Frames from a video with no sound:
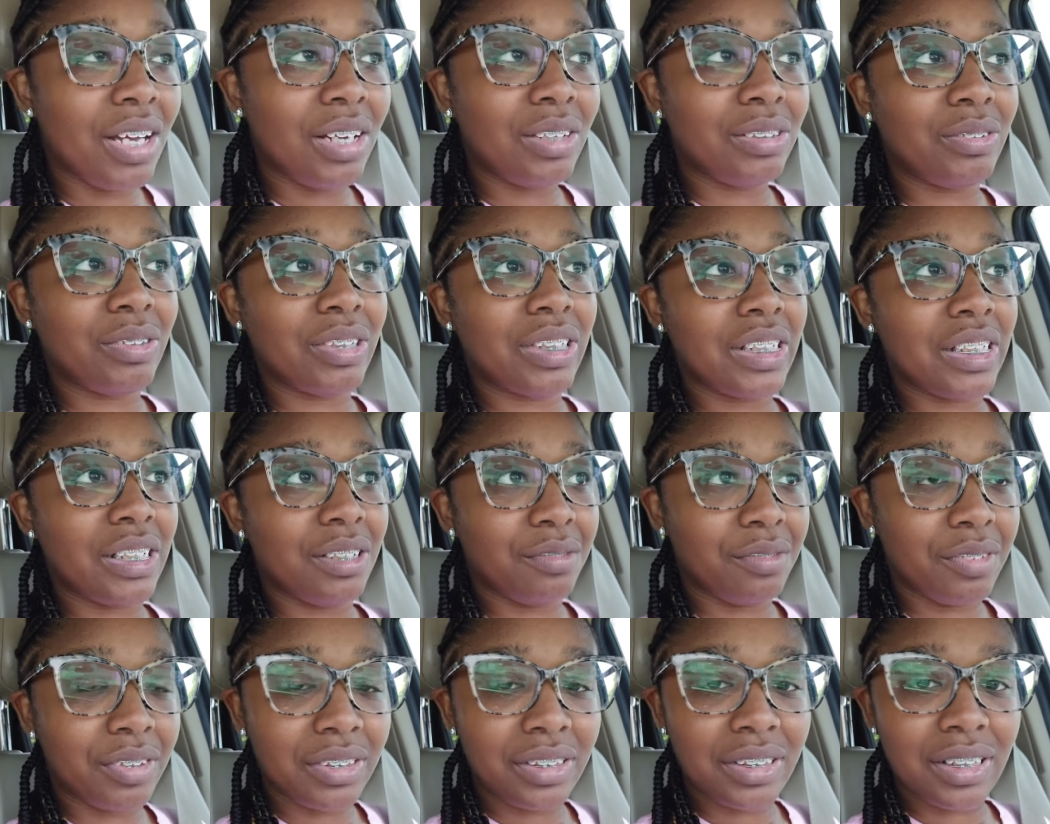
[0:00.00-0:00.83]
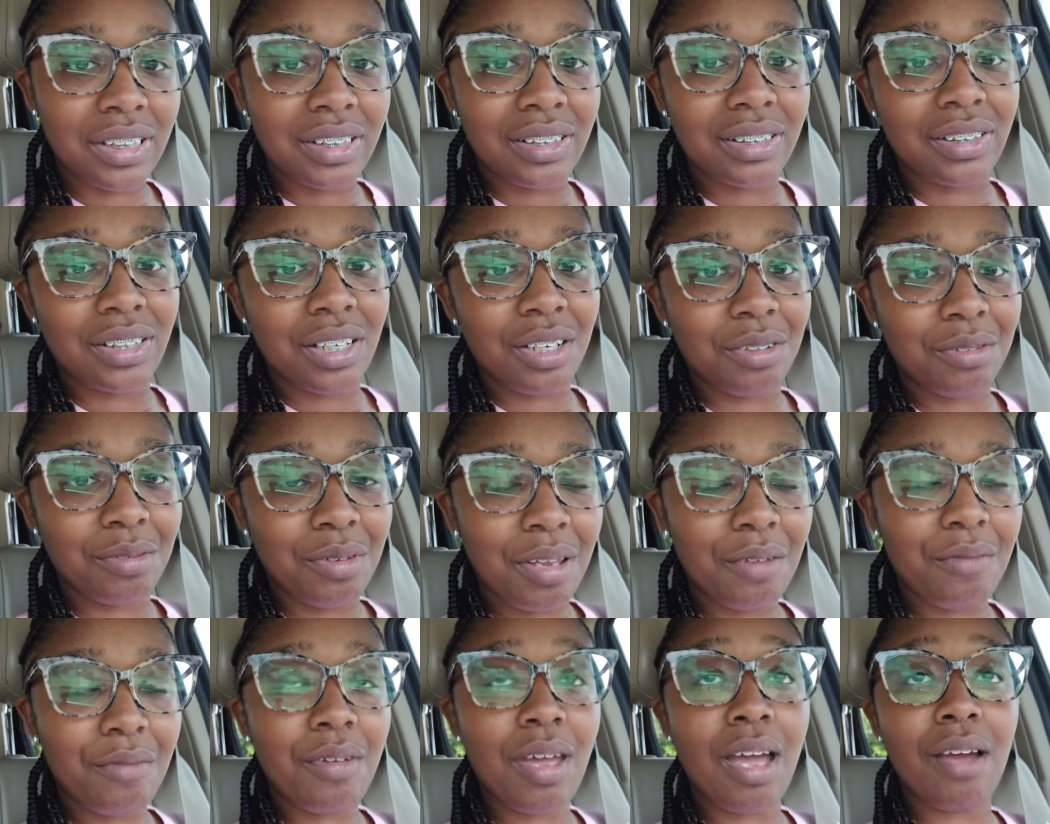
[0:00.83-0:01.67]
Yeah, what the difference is.
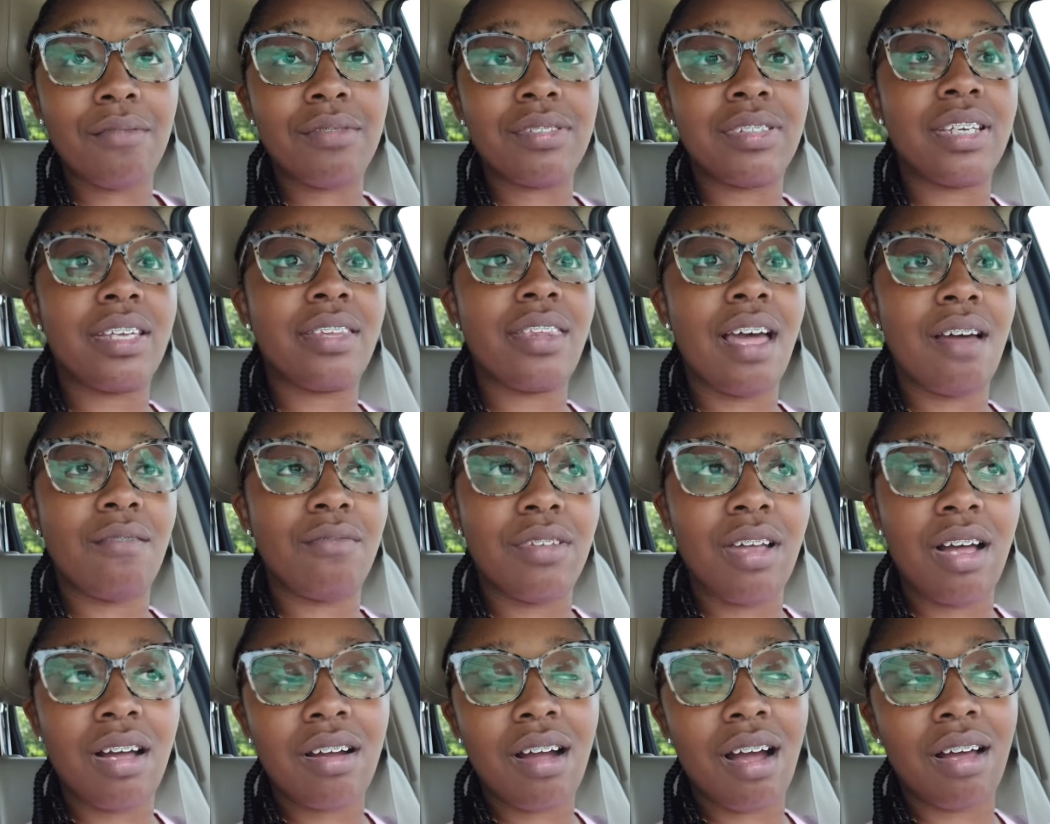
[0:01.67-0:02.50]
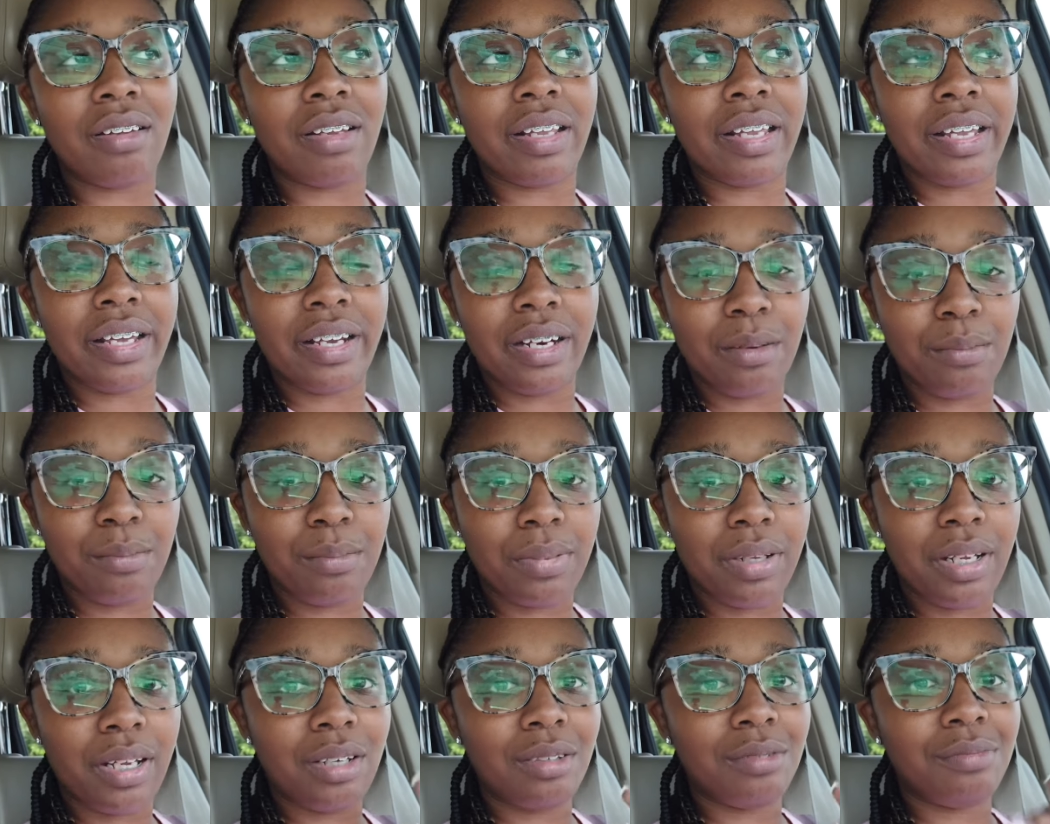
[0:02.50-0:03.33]
So if you haven't seen that vlog, I'll link it
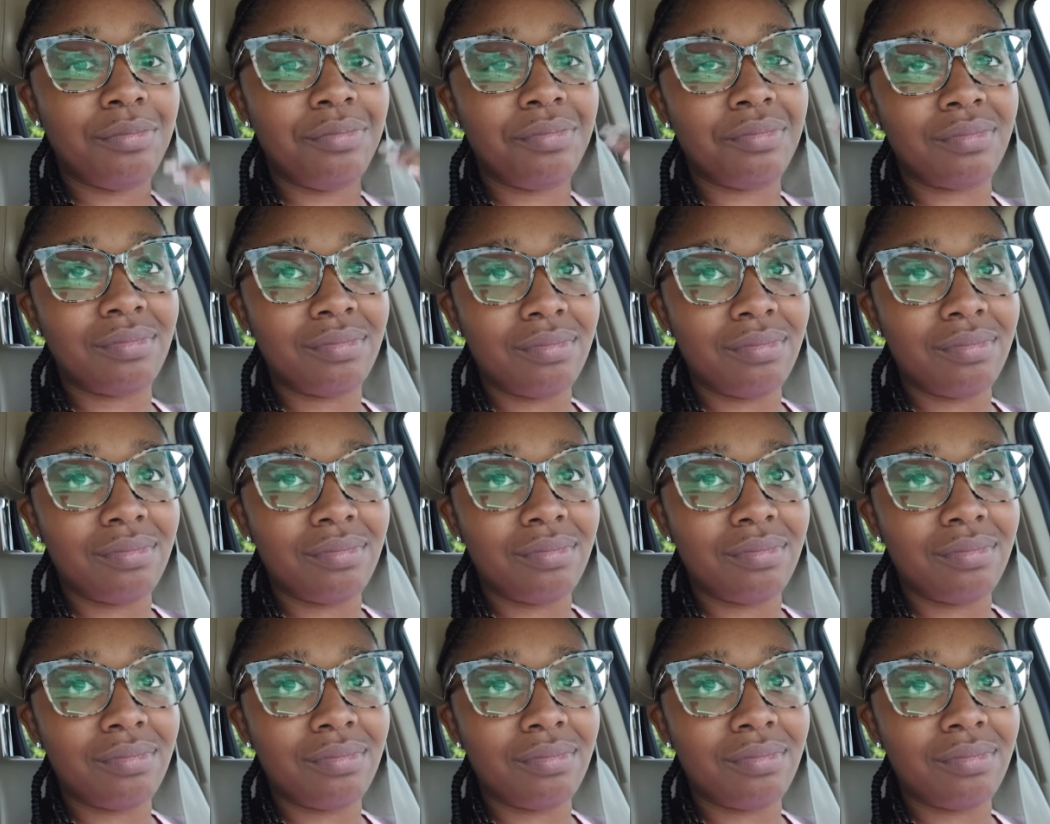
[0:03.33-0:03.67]
up below.